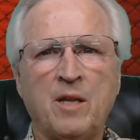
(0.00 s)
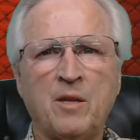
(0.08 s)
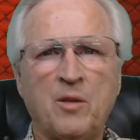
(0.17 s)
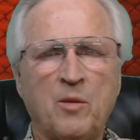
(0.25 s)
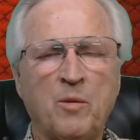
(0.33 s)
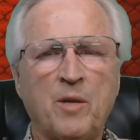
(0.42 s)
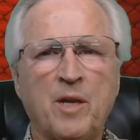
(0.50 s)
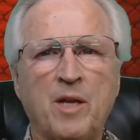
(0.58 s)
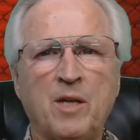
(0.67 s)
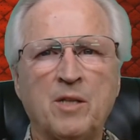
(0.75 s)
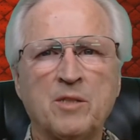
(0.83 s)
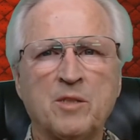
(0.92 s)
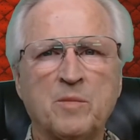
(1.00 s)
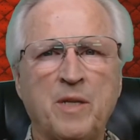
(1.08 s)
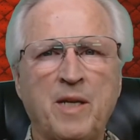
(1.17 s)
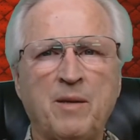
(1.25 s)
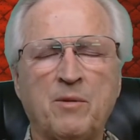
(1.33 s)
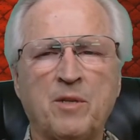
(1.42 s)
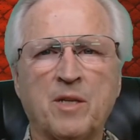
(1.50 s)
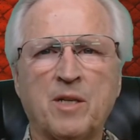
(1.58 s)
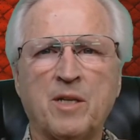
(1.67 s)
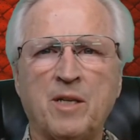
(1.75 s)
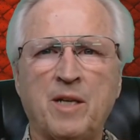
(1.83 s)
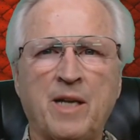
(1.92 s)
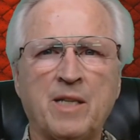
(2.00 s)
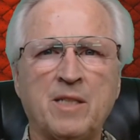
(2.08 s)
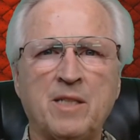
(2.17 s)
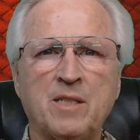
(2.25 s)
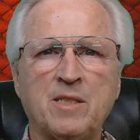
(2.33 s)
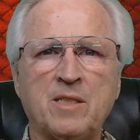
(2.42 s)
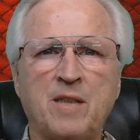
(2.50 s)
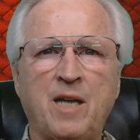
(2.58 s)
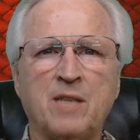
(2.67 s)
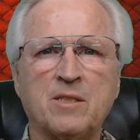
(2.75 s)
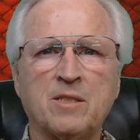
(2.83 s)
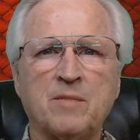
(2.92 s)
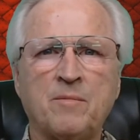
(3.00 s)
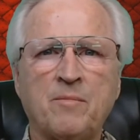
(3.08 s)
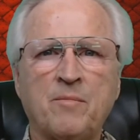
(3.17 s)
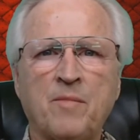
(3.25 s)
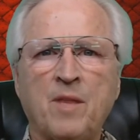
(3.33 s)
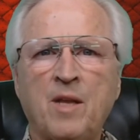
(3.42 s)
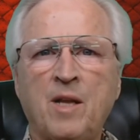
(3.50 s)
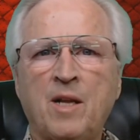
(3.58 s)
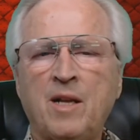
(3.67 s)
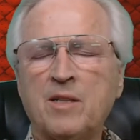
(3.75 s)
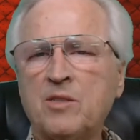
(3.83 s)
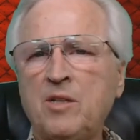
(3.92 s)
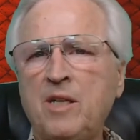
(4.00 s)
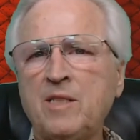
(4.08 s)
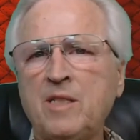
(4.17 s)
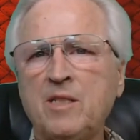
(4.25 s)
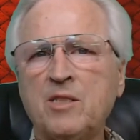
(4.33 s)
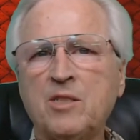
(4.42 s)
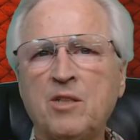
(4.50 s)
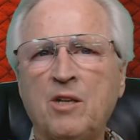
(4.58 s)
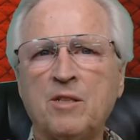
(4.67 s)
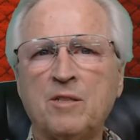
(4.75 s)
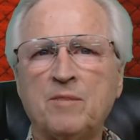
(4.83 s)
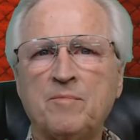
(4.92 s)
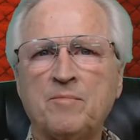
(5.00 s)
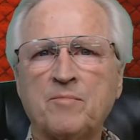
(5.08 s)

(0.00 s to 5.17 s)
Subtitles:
nobody else has been able to connect these dots. So let's get started.